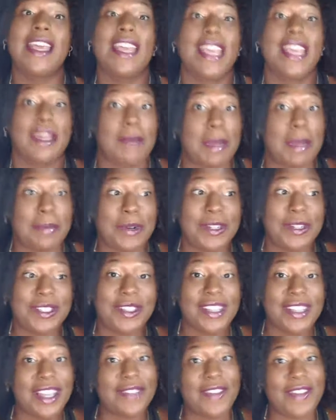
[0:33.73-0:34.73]
in my
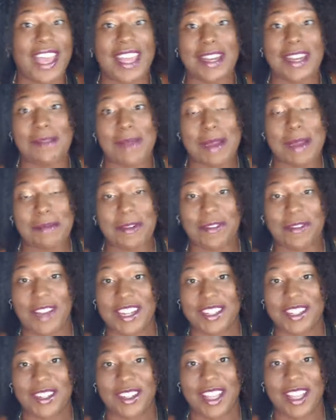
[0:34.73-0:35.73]
personal life and in my
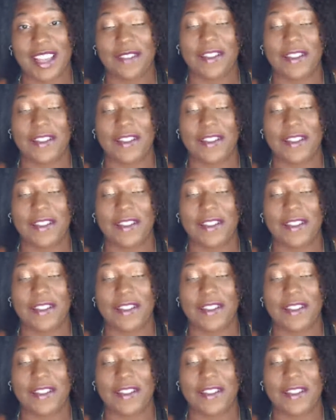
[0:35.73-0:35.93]
professional life.